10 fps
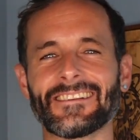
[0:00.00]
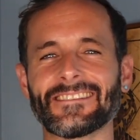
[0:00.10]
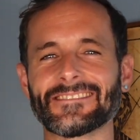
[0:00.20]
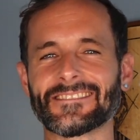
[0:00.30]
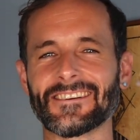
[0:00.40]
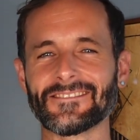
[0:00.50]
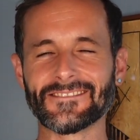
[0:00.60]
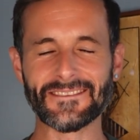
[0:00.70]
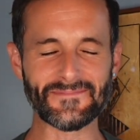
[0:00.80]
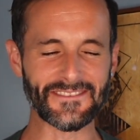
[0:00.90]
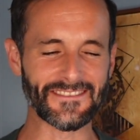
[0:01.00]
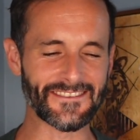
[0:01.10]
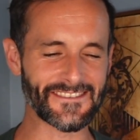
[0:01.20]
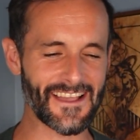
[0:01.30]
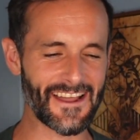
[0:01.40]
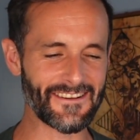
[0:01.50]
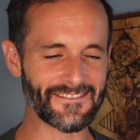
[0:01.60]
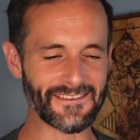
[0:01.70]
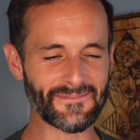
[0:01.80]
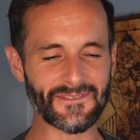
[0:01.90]
Let's go deep into the shadow,
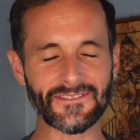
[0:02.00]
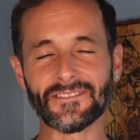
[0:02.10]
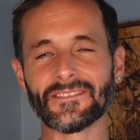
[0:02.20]
deep into